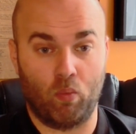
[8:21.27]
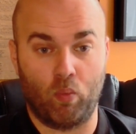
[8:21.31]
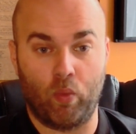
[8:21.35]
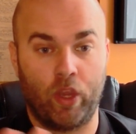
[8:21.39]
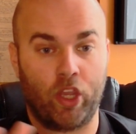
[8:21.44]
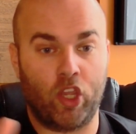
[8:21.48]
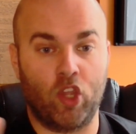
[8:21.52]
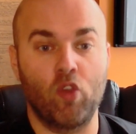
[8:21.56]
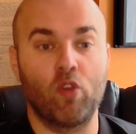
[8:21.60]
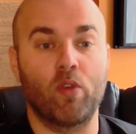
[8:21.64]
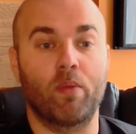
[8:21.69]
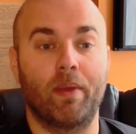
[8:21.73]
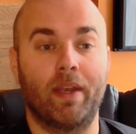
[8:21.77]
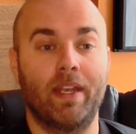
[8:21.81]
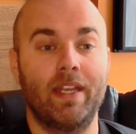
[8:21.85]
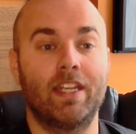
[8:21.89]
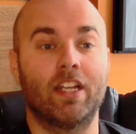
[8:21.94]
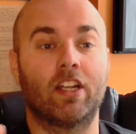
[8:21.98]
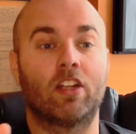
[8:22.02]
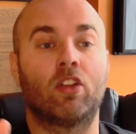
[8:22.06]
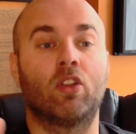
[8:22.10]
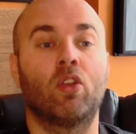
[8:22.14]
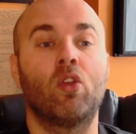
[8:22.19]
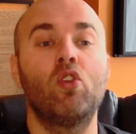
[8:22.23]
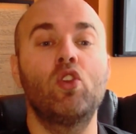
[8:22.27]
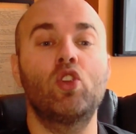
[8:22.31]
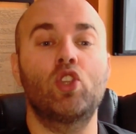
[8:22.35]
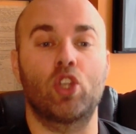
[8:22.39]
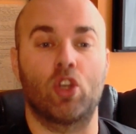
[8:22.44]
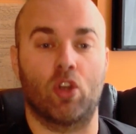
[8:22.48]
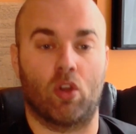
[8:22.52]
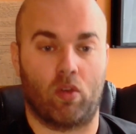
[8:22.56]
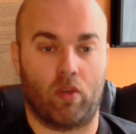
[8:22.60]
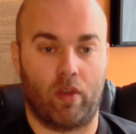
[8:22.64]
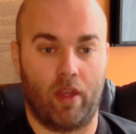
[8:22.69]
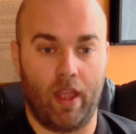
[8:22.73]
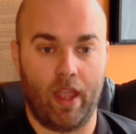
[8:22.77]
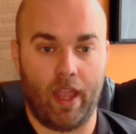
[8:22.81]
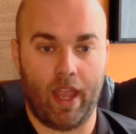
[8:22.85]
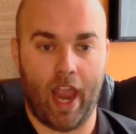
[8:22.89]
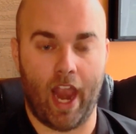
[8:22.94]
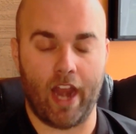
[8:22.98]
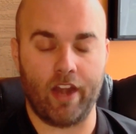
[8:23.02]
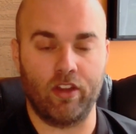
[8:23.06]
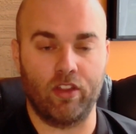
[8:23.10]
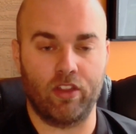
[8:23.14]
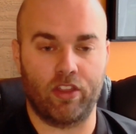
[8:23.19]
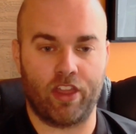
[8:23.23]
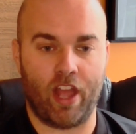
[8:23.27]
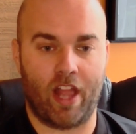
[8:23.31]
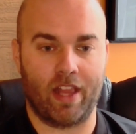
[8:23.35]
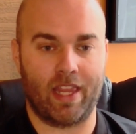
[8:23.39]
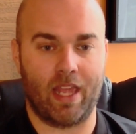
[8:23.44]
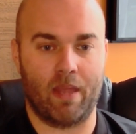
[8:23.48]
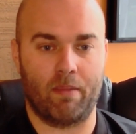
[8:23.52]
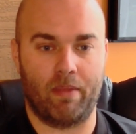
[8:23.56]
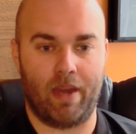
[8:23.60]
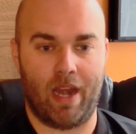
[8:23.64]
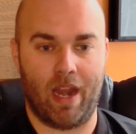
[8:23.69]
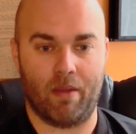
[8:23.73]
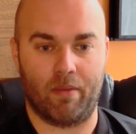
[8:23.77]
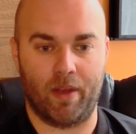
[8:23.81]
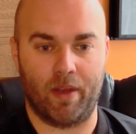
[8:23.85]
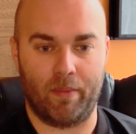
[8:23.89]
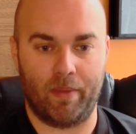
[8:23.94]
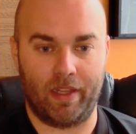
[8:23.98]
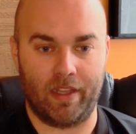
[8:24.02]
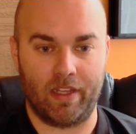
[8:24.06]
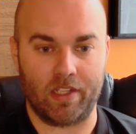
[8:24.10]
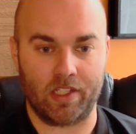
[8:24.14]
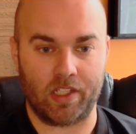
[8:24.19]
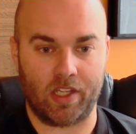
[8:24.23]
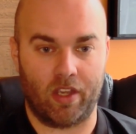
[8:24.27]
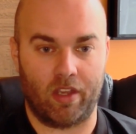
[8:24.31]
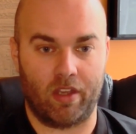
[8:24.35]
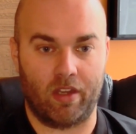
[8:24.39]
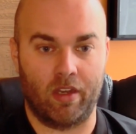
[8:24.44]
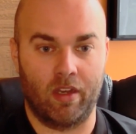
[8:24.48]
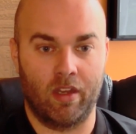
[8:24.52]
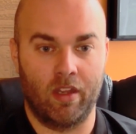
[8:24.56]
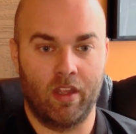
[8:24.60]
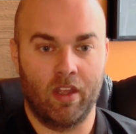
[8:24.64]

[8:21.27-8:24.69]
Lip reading: you would have been delusional had you thought they'd been able to be this good.